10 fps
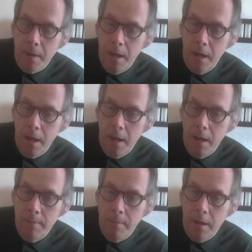
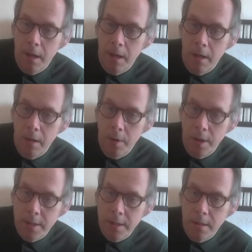I
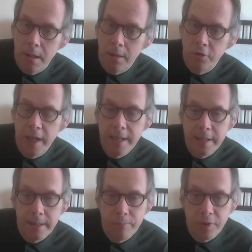worked, trained
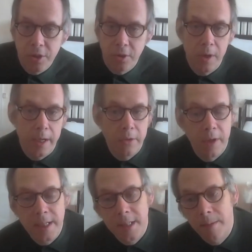in Bristol, had a
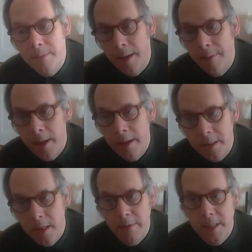great time down there. It's
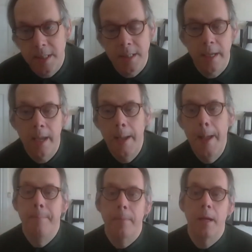a lovely city.
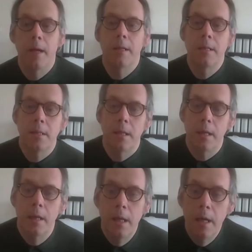And
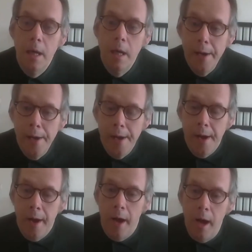
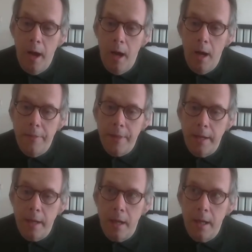then
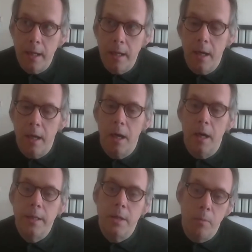I
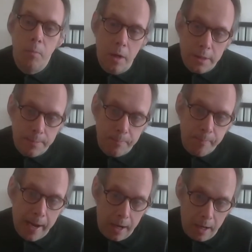worked
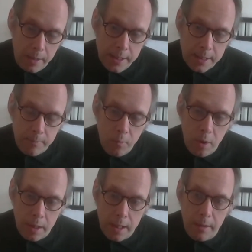back. I did some
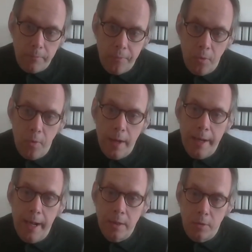work for an
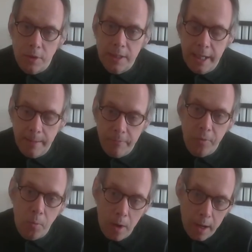adult team for
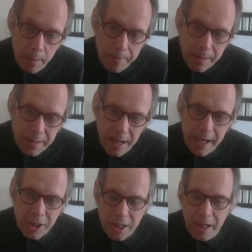a while, but
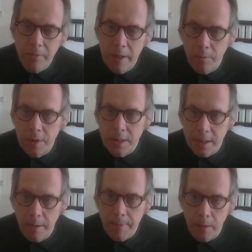actually I really wanted to
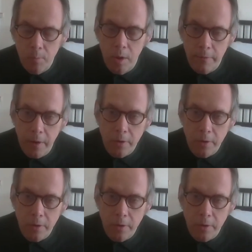go back and work with